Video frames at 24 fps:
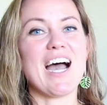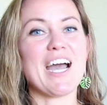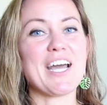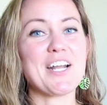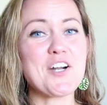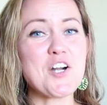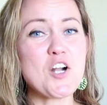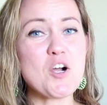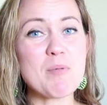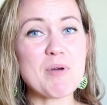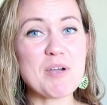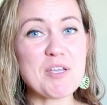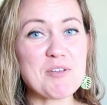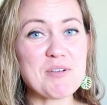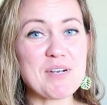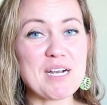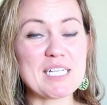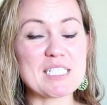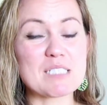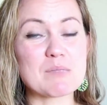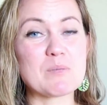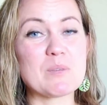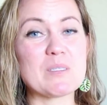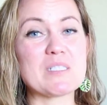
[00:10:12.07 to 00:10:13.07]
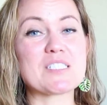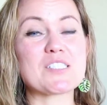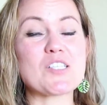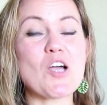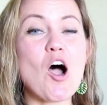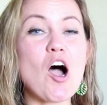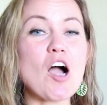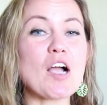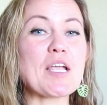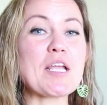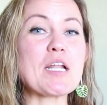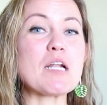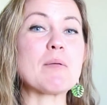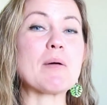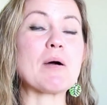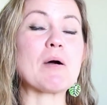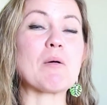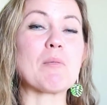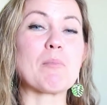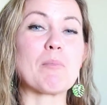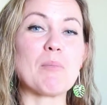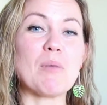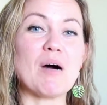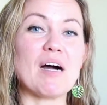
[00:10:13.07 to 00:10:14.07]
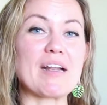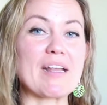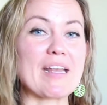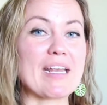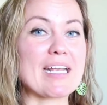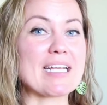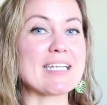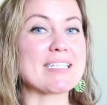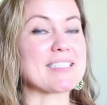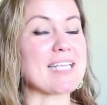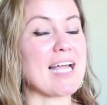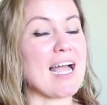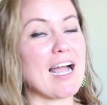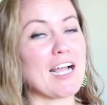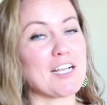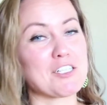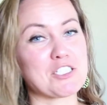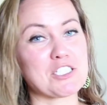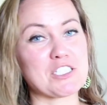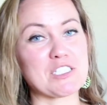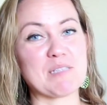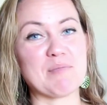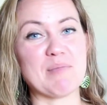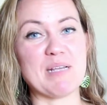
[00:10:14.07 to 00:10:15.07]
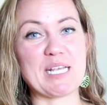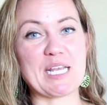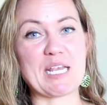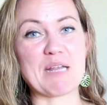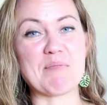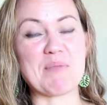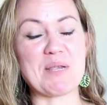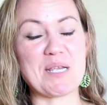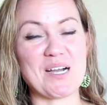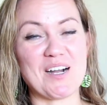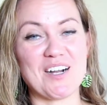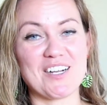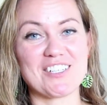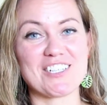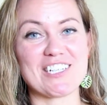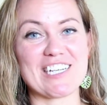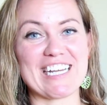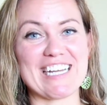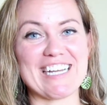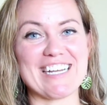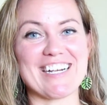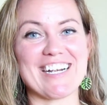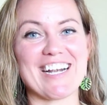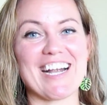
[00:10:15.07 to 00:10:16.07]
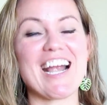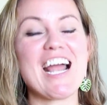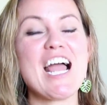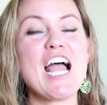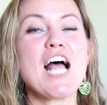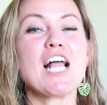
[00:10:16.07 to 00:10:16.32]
I don't know about you guys, but talking about money is actually making me hungry here.